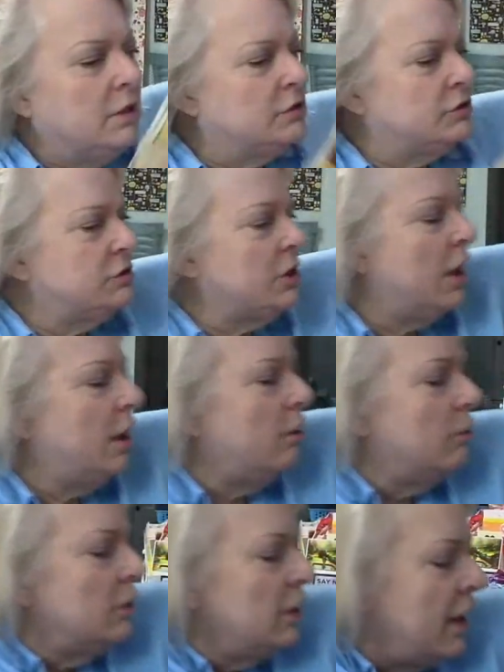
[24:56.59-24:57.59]

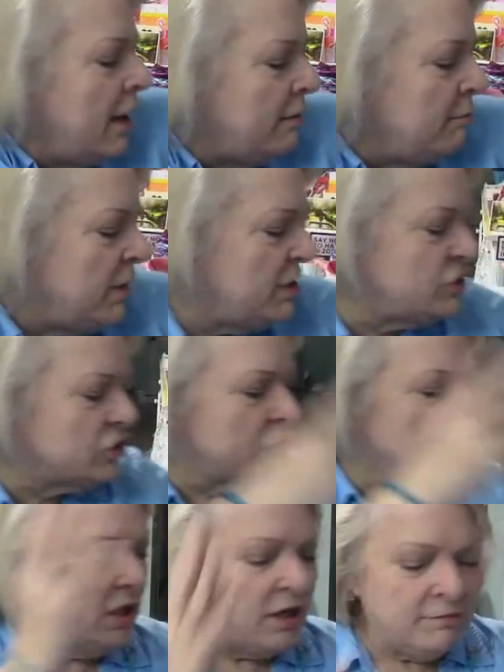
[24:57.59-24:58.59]
So let me
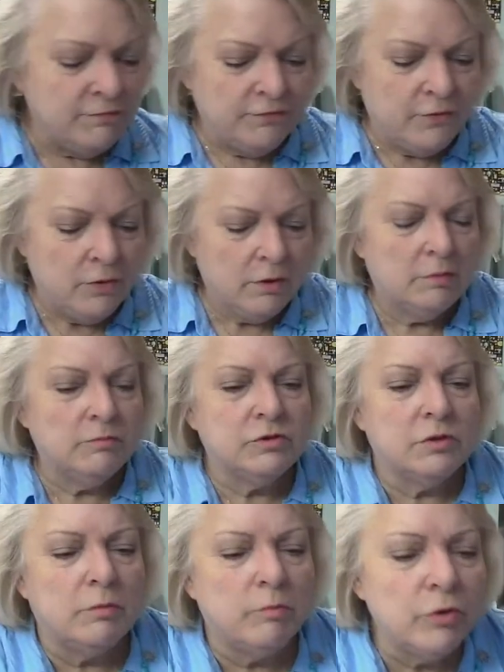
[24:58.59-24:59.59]
screen for
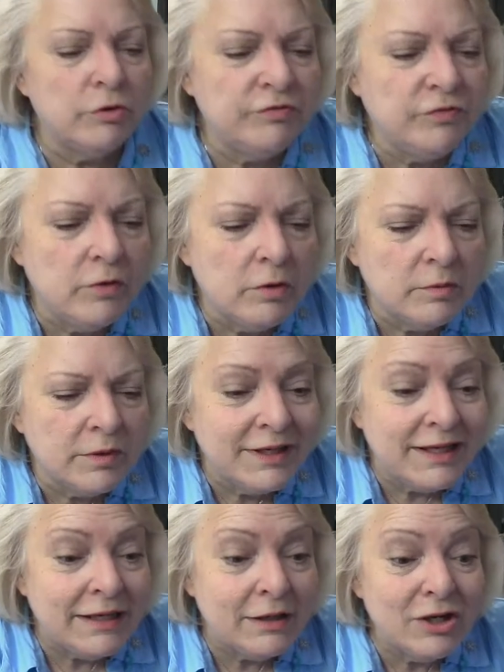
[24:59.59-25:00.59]
or move forward
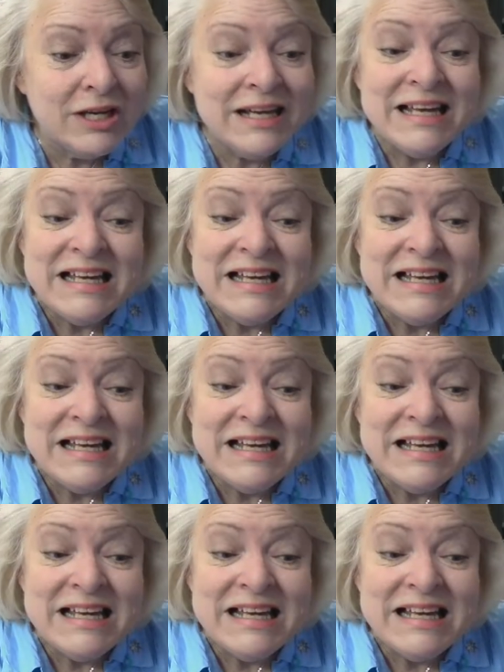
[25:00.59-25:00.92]
here